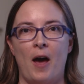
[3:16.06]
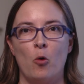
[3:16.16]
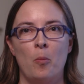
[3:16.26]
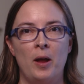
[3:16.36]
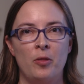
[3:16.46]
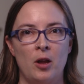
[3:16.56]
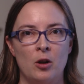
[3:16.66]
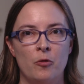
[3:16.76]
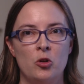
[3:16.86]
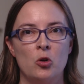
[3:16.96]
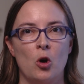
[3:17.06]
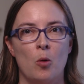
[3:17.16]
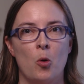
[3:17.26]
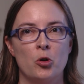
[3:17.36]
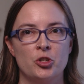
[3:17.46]
That will make the interview
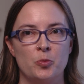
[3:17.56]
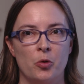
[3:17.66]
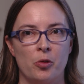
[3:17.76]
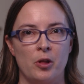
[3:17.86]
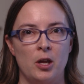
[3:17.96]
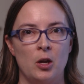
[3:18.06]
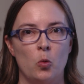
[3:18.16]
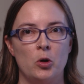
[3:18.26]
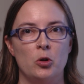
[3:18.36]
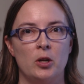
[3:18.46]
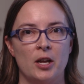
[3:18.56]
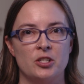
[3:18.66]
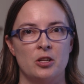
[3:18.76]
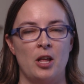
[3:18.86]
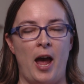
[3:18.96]
go more smoothly when you get
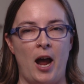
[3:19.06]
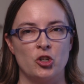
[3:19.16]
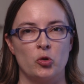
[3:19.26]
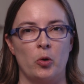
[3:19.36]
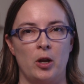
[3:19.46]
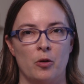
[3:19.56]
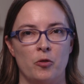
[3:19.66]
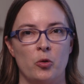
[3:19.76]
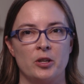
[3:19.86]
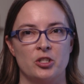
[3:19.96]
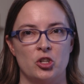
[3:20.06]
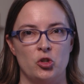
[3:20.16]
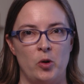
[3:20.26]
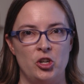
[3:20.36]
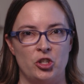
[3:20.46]
to the actual interviewing
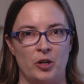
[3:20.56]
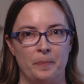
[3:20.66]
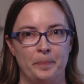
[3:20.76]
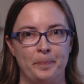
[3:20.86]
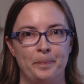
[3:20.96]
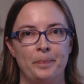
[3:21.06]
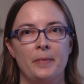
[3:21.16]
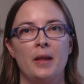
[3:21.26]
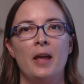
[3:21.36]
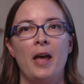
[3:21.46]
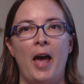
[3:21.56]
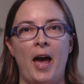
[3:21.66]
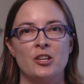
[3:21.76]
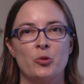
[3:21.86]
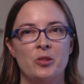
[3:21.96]
situation.
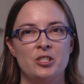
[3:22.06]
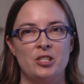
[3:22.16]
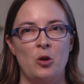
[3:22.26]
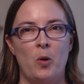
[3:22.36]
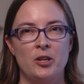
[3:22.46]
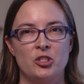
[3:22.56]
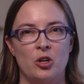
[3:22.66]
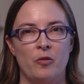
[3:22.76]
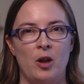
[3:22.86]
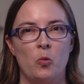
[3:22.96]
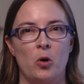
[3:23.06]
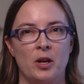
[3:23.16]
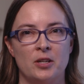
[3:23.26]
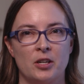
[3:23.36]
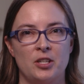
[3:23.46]
As with the statewide survey, we'll
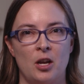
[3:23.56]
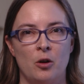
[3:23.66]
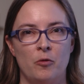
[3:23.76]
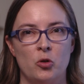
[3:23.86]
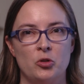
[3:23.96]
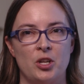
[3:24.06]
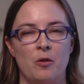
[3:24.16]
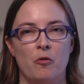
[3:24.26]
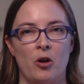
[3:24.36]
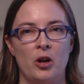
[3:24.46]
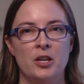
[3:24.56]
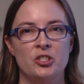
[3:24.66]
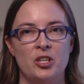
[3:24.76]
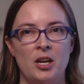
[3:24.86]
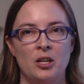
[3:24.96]
conduct interviews in various
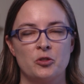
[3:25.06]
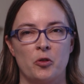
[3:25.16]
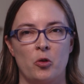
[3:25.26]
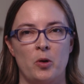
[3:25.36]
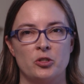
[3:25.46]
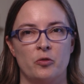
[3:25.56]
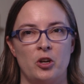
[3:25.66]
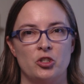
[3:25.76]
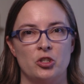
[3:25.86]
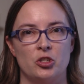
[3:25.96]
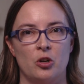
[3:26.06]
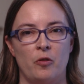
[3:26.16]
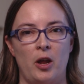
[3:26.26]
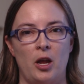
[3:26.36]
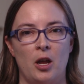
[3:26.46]
settings for the reservation
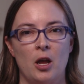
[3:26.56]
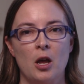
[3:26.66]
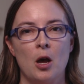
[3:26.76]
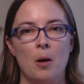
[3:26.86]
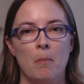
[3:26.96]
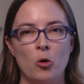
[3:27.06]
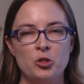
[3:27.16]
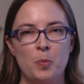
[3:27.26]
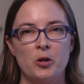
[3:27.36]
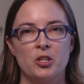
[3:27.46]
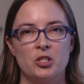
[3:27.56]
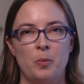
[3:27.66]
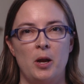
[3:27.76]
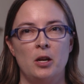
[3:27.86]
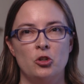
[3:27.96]
survey. Most
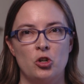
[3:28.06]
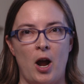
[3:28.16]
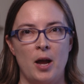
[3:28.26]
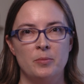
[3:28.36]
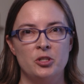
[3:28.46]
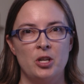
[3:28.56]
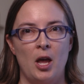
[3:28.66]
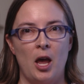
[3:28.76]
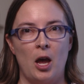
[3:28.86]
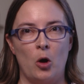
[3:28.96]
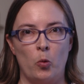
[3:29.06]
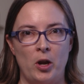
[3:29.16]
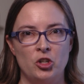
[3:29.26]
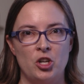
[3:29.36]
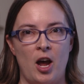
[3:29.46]
participating tribes
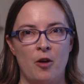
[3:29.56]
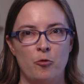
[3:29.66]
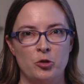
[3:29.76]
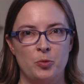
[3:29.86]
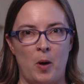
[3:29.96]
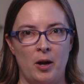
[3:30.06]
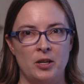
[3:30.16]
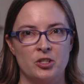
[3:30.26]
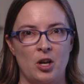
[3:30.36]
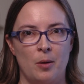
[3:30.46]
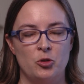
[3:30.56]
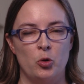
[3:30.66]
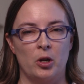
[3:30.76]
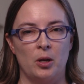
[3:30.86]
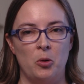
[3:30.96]
arrange to have respondents come
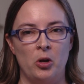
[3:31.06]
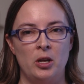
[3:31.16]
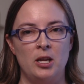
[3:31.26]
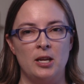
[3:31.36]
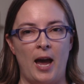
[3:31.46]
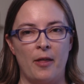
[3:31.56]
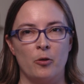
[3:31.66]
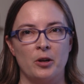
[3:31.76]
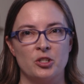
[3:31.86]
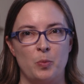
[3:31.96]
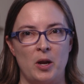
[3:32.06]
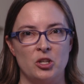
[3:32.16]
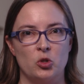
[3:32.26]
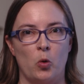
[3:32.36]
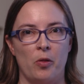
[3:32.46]
to a community gathering
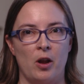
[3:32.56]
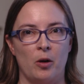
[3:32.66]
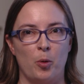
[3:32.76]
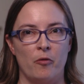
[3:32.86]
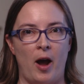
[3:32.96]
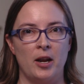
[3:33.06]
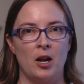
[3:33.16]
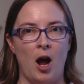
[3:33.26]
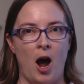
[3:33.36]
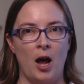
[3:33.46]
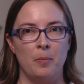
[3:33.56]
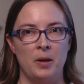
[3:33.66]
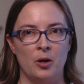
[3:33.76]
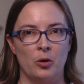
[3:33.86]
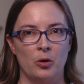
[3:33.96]
space where they are provided a hot
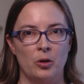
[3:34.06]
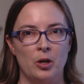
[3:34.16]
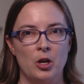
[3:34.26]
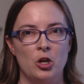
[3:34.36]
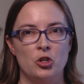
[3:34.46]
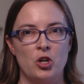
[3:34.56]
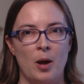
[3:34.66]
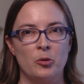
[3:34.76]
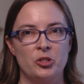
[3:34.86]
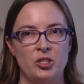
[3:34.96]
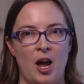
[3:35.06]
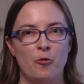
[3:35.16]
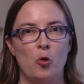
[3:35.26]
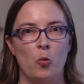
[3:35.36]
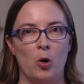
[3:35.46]
meal. Tribal
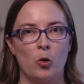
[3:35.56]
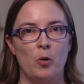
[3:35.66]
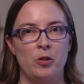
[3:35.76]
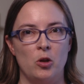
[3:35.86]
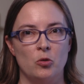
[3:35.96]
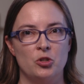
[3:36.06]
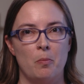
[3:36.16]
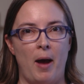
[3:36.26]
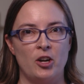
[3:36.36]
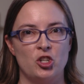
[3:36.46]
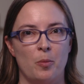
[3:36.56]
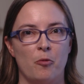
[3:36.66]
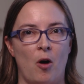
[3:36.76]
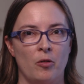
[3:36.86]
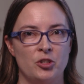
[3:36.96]
staff will work with you to match up
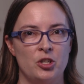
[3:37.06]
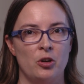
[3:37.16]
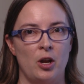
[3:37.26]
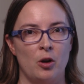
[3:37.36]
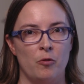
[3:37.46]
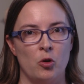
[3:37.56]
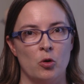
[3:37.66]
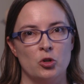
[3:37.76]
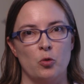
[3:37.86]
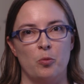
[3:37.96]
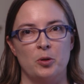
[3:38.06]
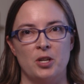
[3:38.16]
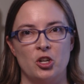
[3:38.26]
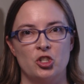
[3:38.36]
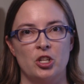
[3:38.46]
volunteer interviewers with
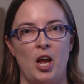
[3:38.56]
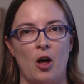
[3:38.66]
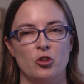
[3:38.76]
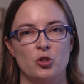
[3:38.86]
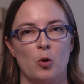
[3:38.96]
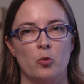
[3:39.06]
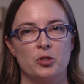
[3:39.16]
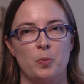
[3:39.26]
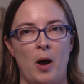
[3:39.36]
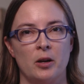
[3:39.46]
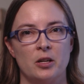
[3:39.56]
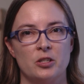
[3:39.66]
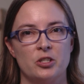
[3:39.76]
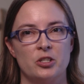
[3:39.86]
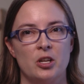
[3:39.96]
potentially eligible
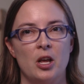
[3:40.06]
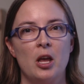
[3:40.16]
respondents.